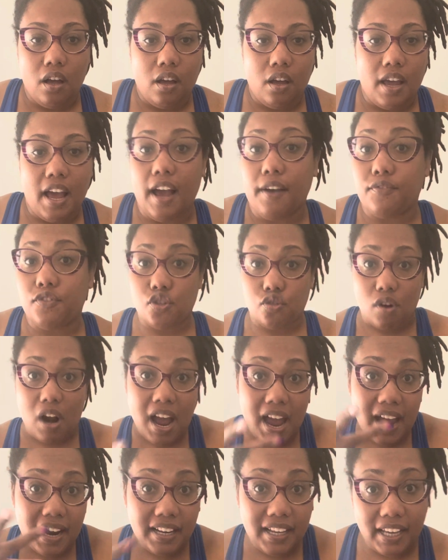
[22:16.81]
have
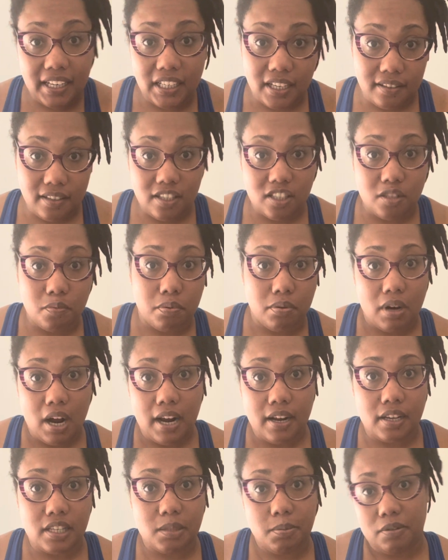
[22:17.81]
tried any of these
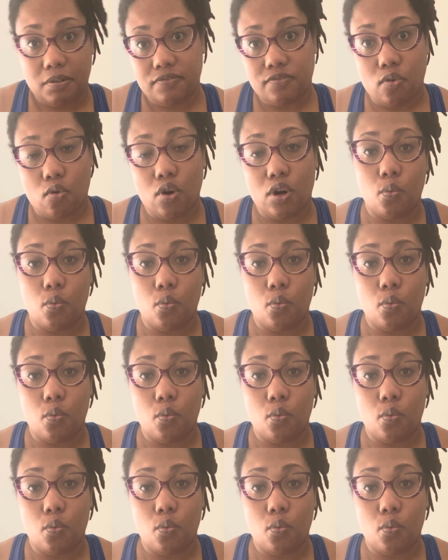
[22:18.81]
products before,